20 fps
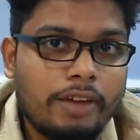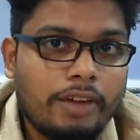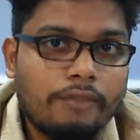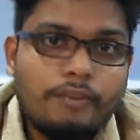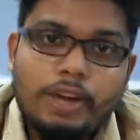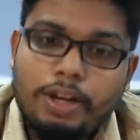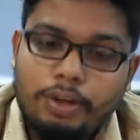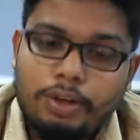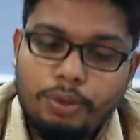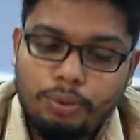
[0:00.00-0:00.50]

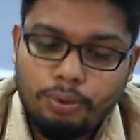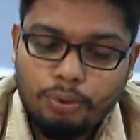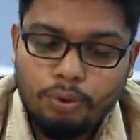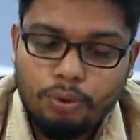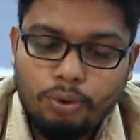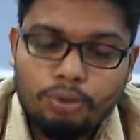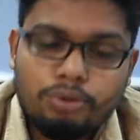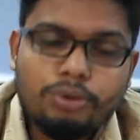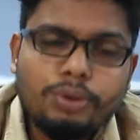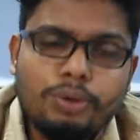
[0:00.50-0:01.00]
When you
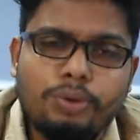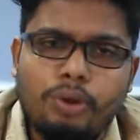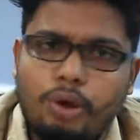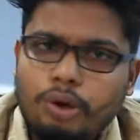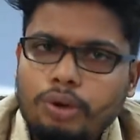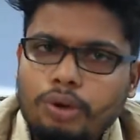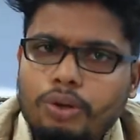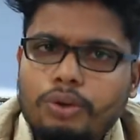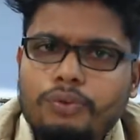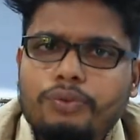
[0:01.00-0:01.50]
go through
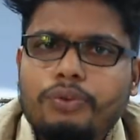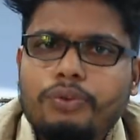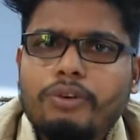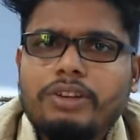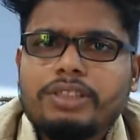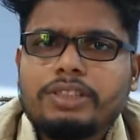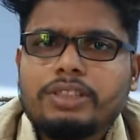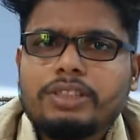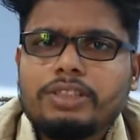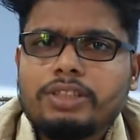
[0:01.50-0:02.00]
lot of
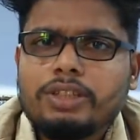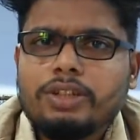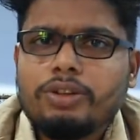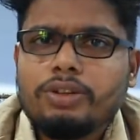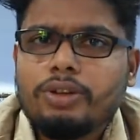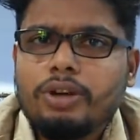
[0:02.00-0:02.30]
questions,